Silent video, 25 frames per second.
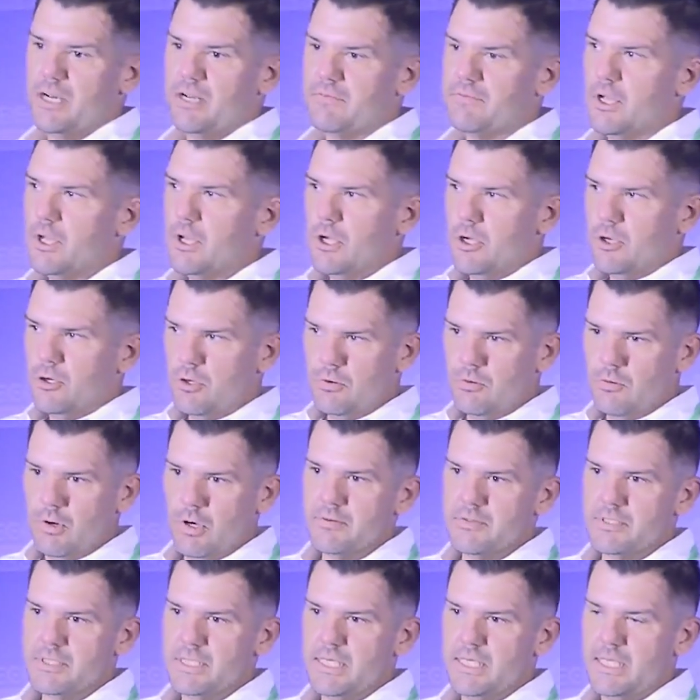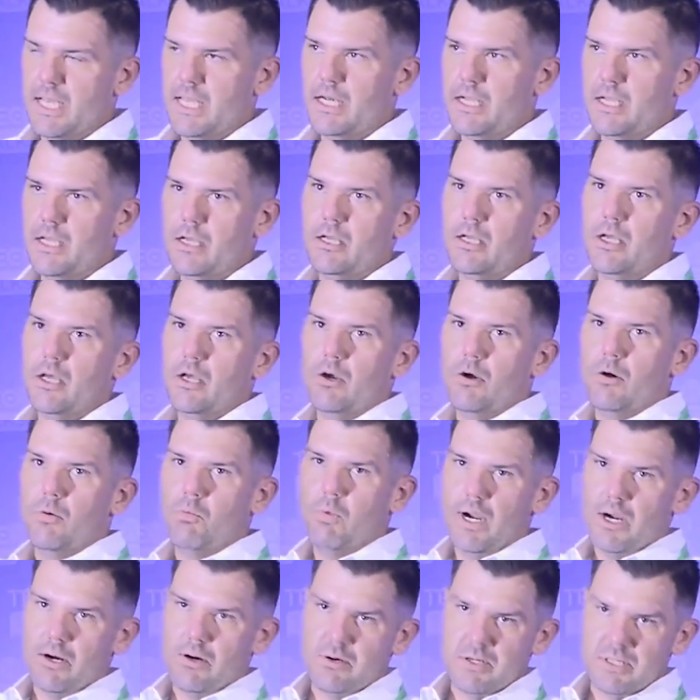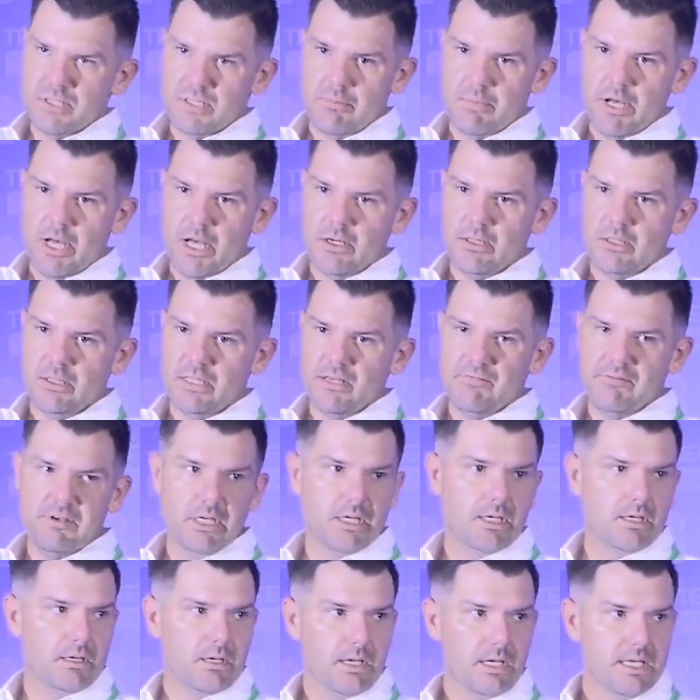of who owns the data, where is the model living?